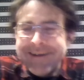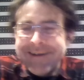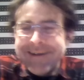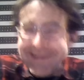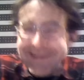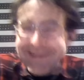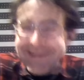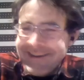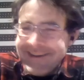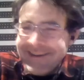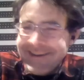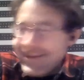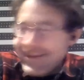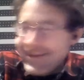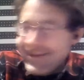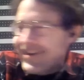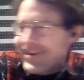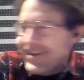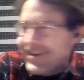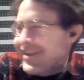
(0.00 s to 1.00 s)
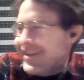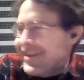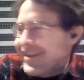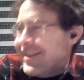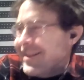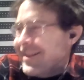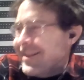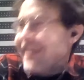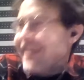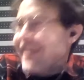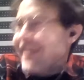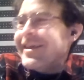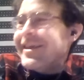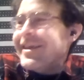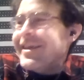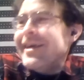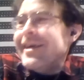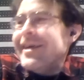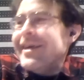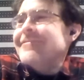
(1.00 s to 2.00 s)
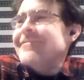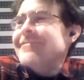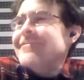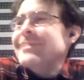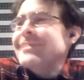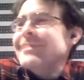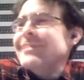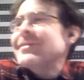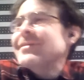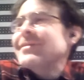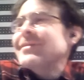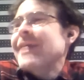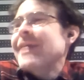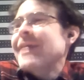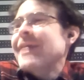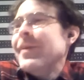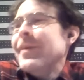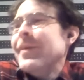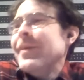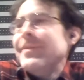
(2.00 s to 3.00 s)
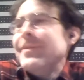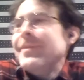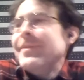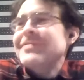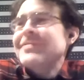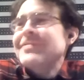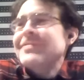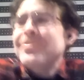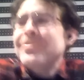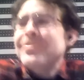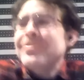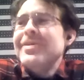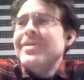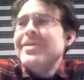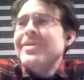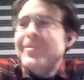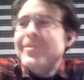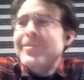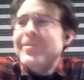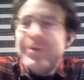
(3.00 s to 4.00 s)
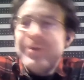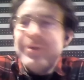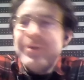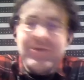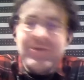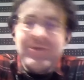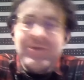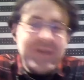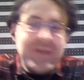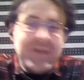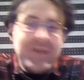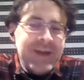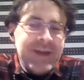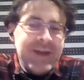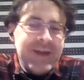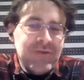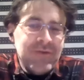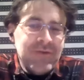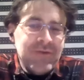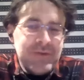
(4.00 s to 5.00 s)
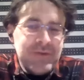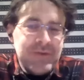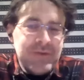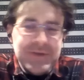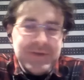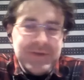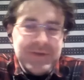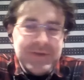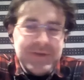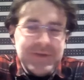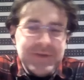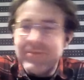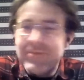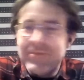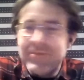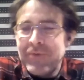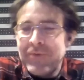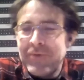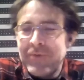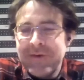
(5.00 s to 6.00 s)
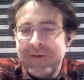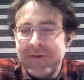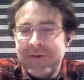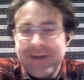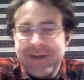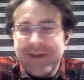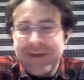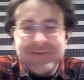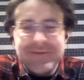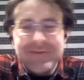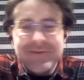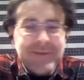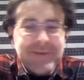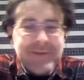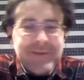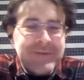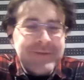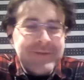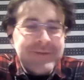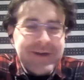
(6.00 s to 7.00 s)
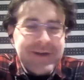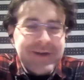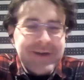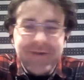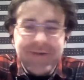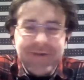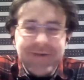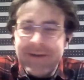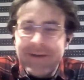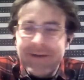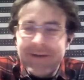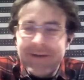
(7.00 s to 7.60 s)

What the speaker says: They're essentially slavery, but they're essentially still slavery. It seems like that might be something in a Berry Trilateral Commission report, like a subtitle, right?